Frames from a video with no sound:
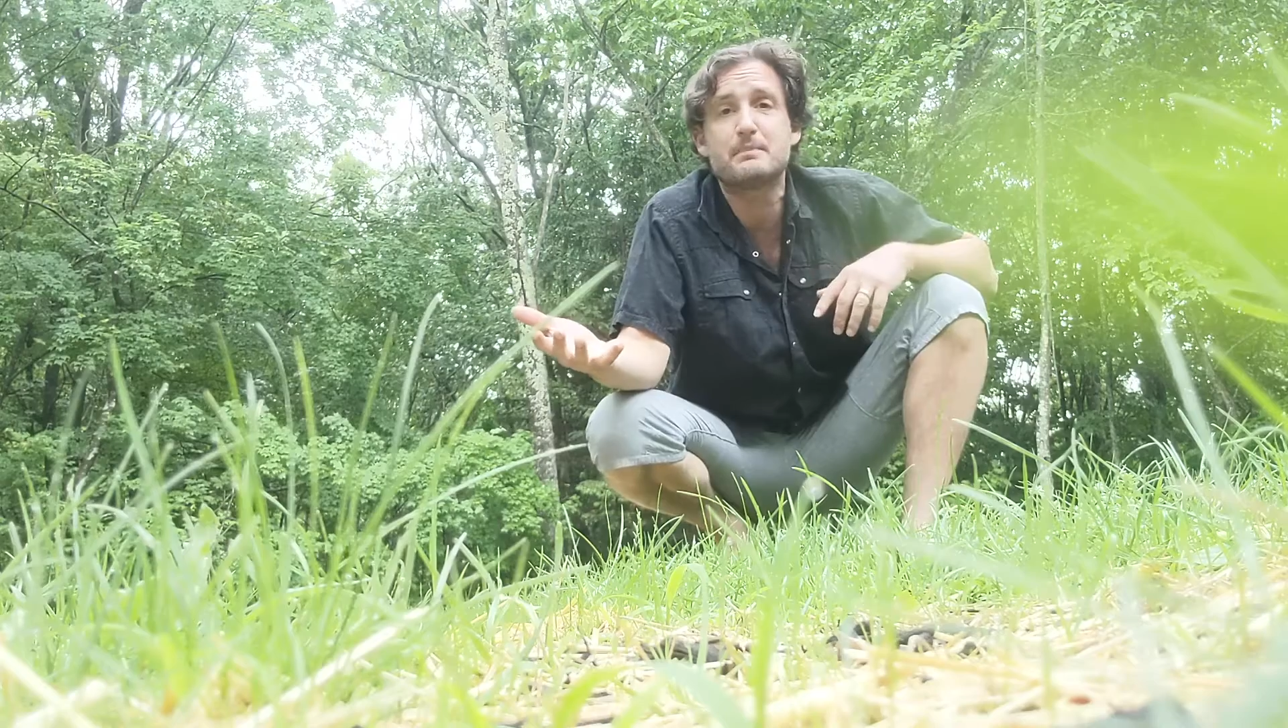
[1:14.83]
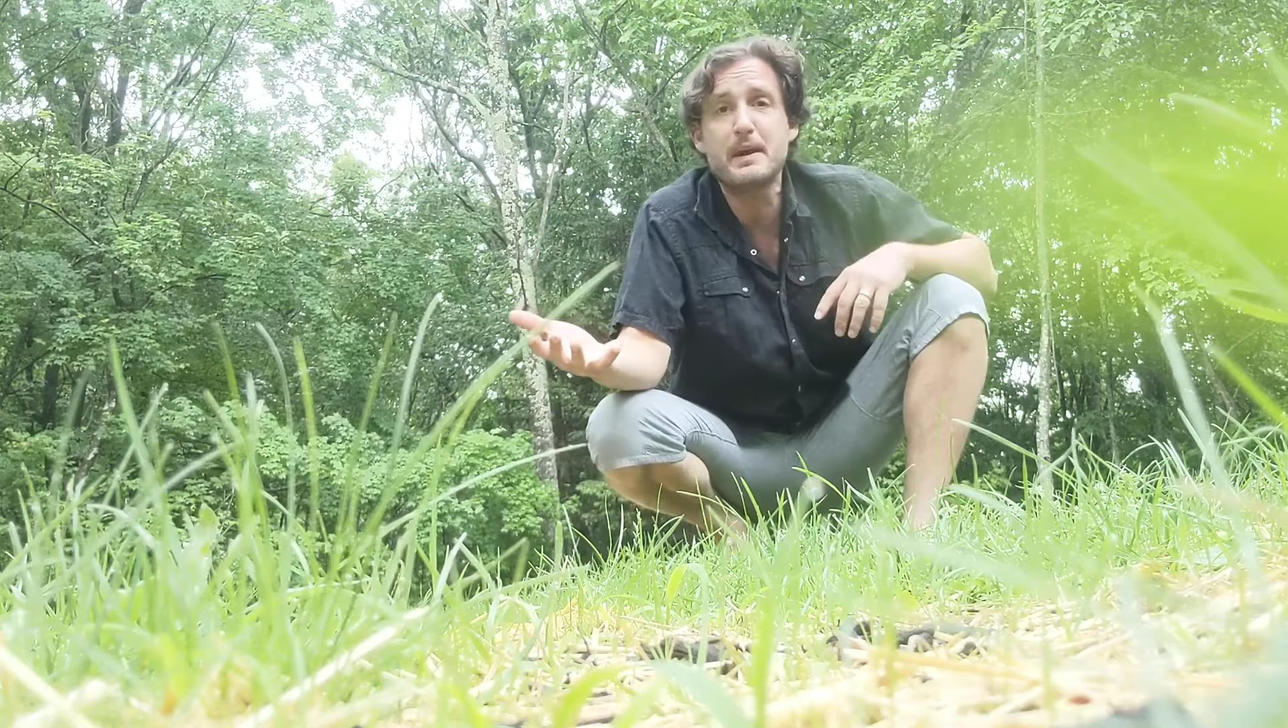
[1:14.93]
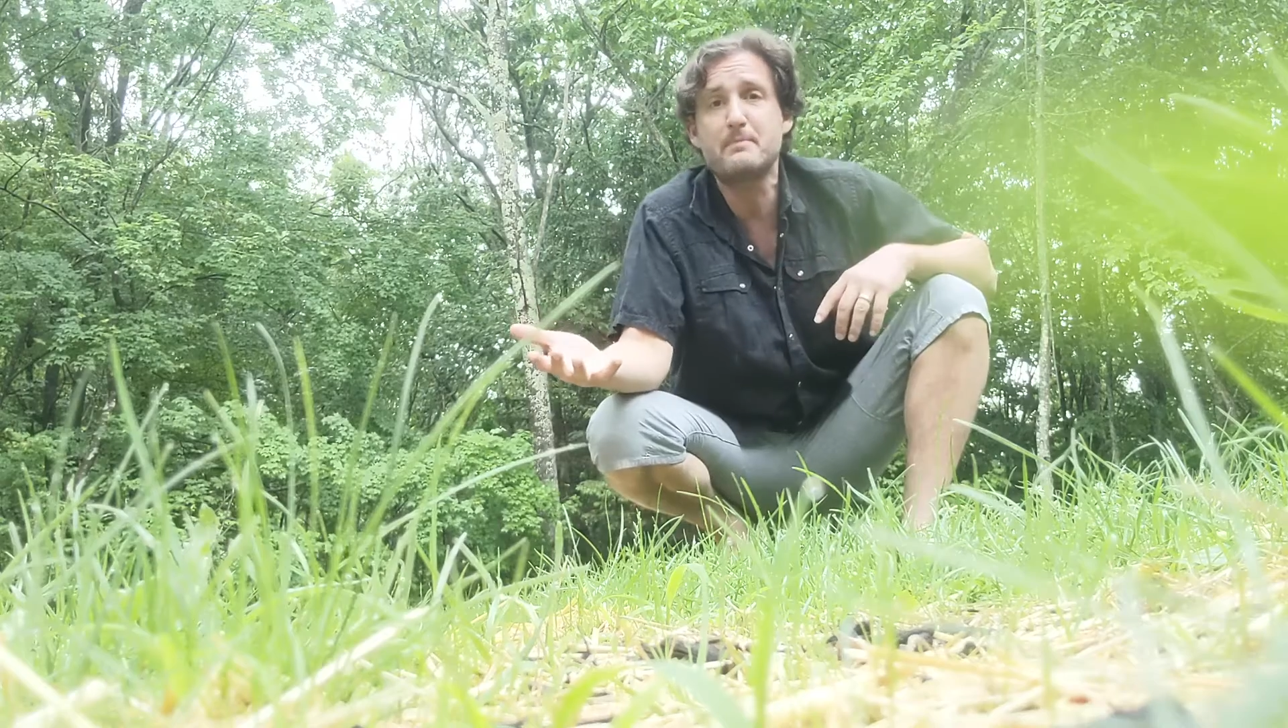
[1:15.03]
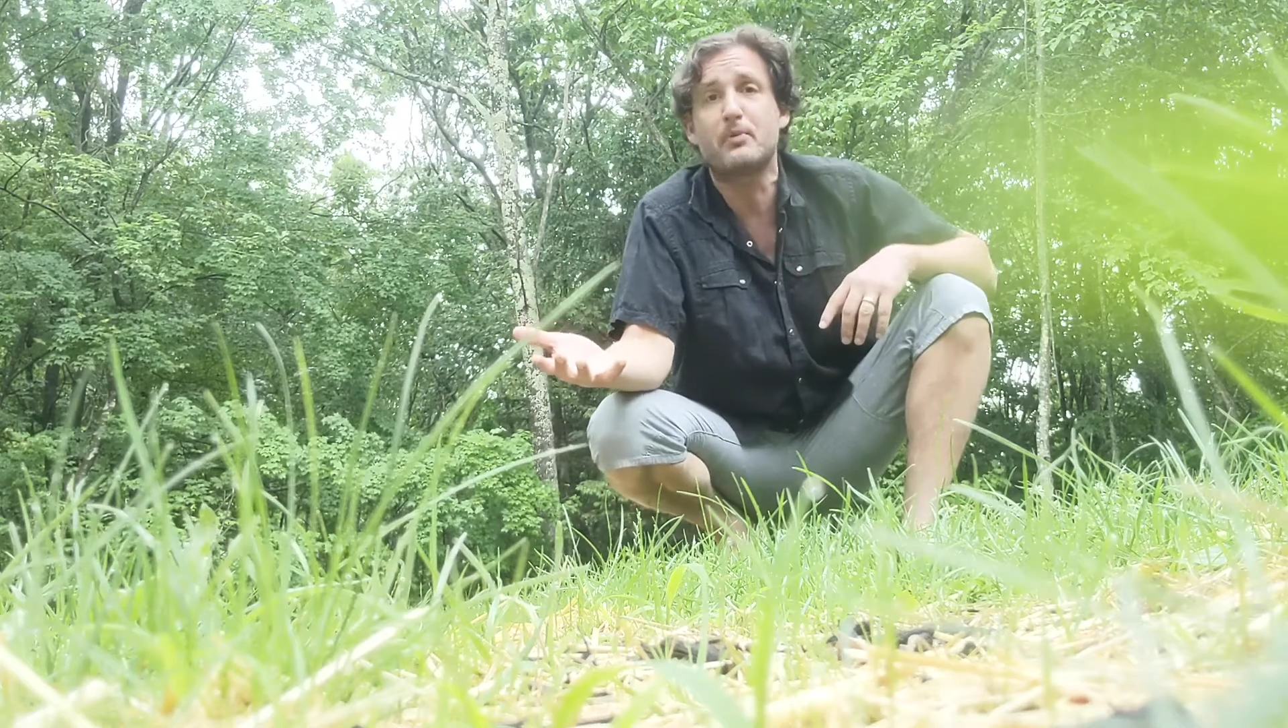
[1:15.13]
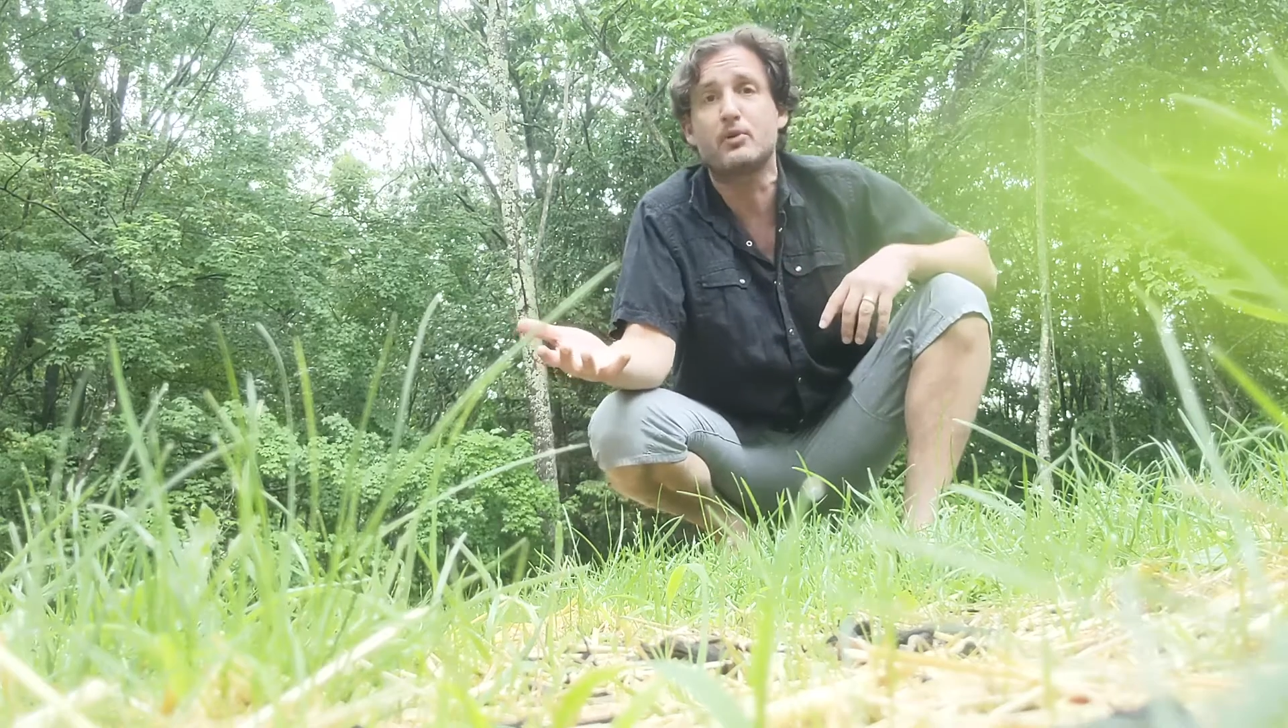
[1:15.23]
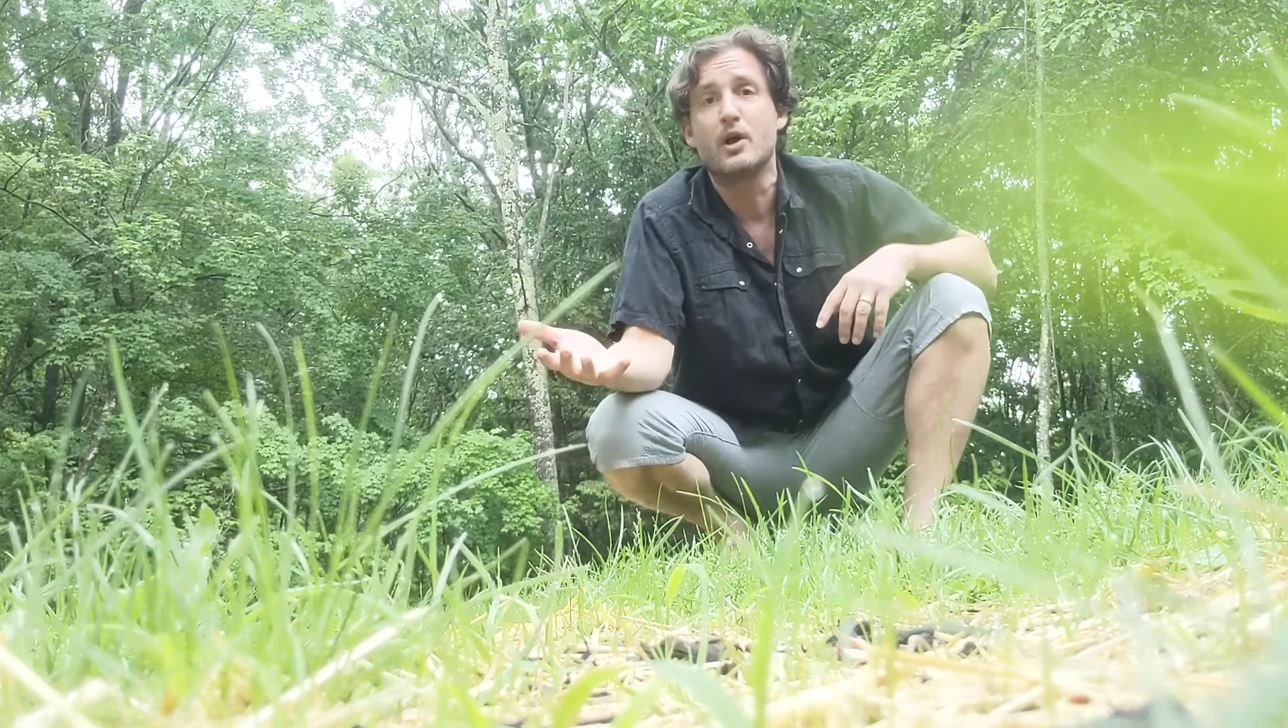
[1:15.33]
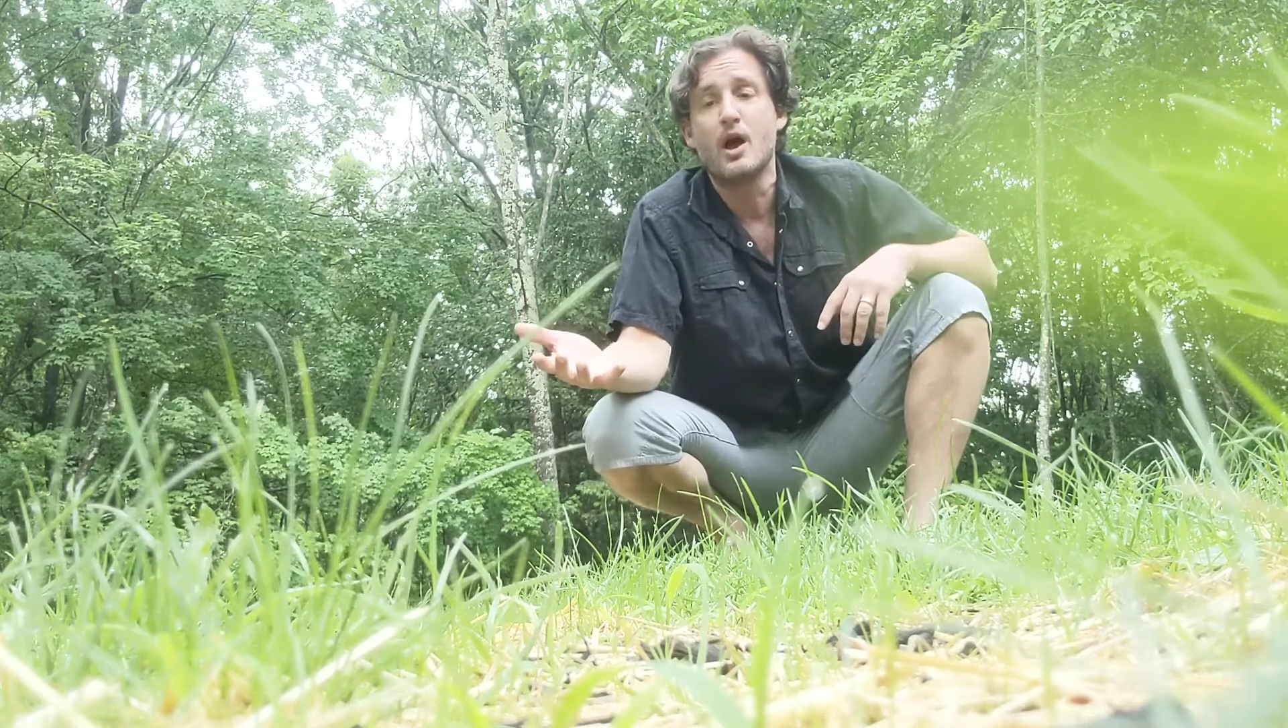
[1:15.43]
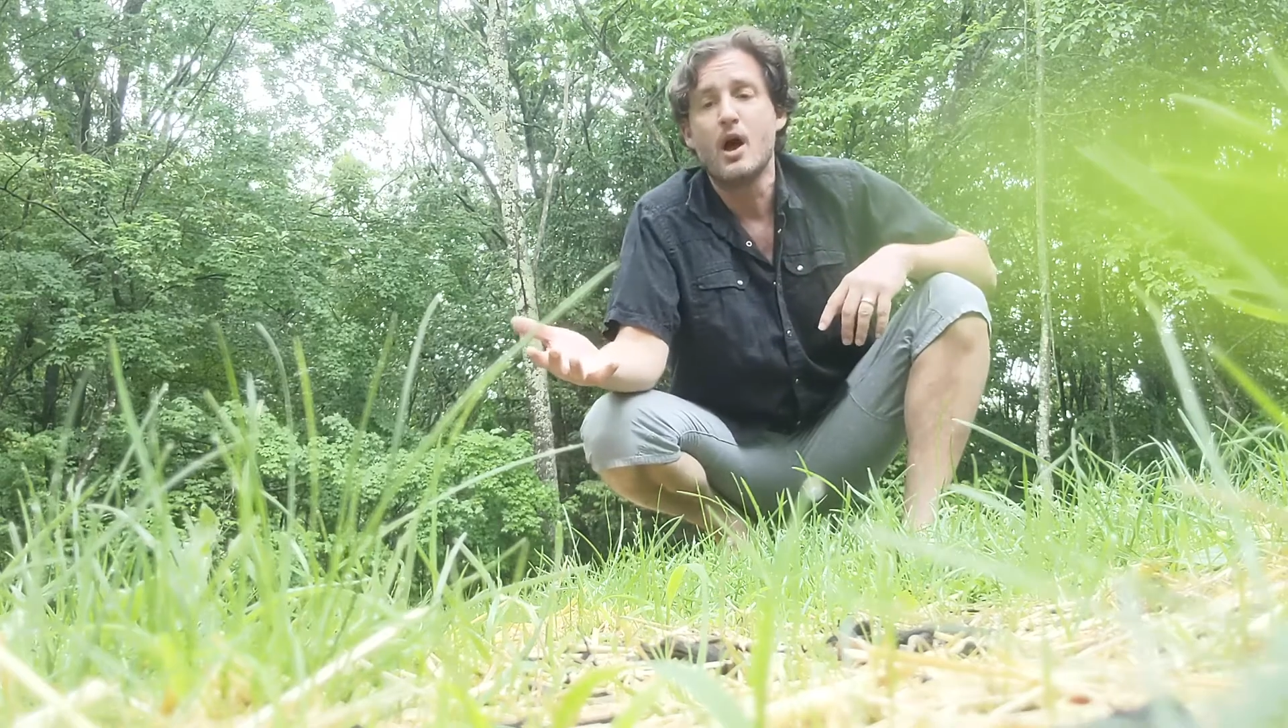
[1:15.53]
people.